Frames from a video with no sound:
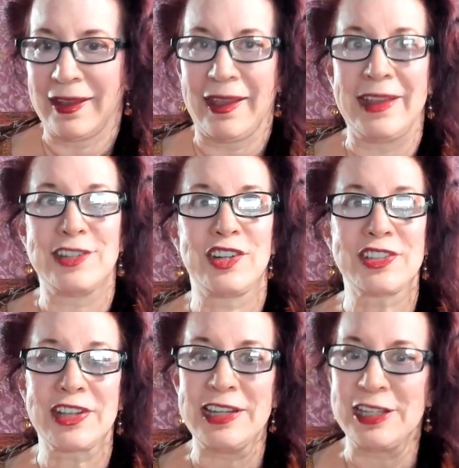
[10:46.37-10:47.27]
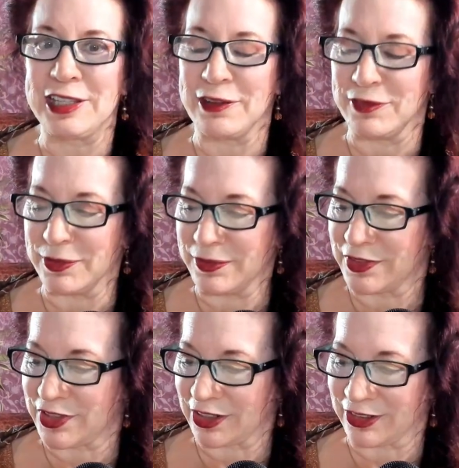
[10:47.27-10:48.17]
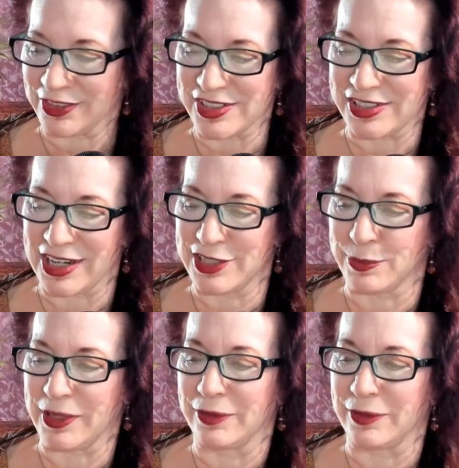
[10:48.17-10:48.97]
it's just going to give you chuckles, I swear.